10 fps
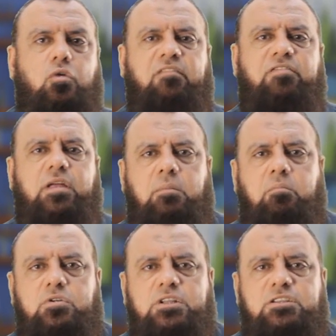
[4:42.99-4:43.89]
a very
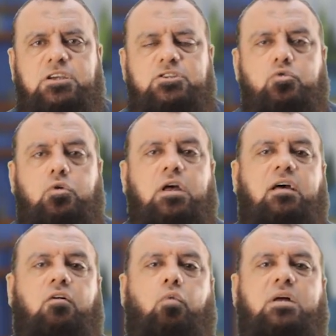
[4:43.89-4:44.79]
important issue,
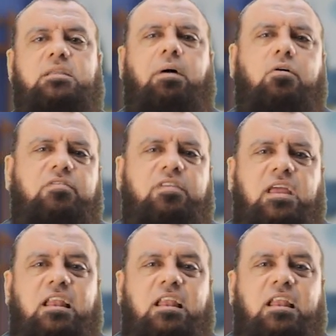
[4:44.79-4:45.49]
what about the